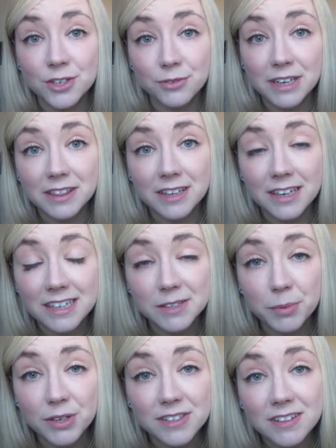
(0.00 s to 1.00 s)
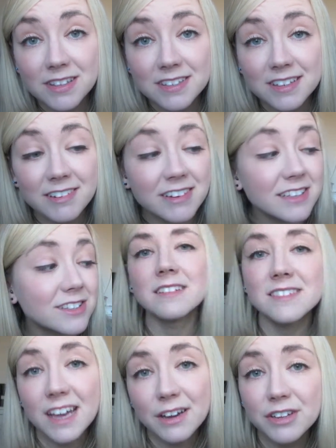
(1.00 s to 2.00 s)
to read the next books in the series and
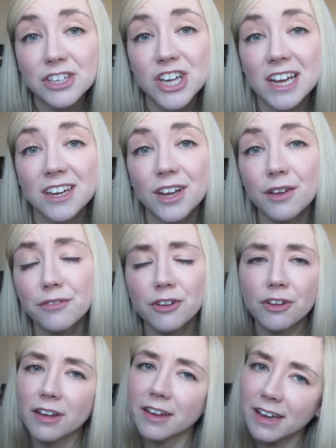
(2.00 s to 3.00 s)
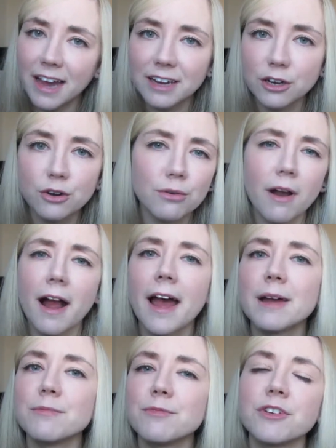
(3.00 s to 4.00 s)
definitely check it out if you like kind of
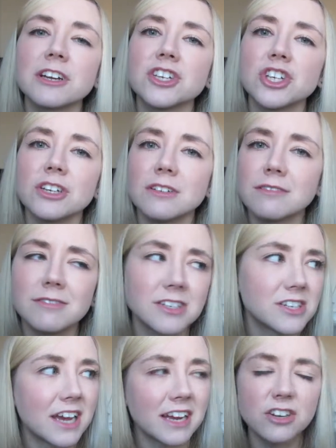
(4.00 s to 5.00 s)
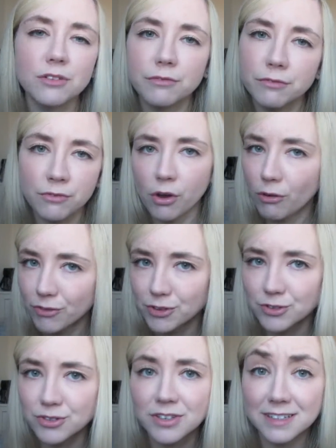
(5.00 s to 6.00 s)
crime fiction detective
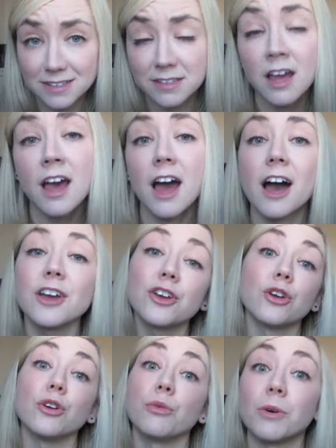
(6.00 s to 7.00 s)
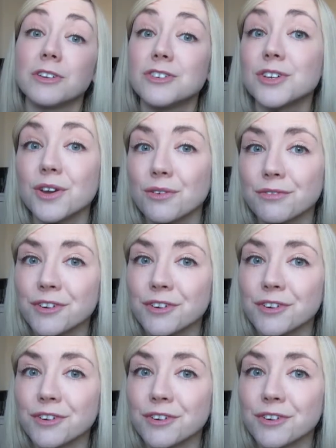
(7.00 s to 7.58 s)
novels. It's a good one to go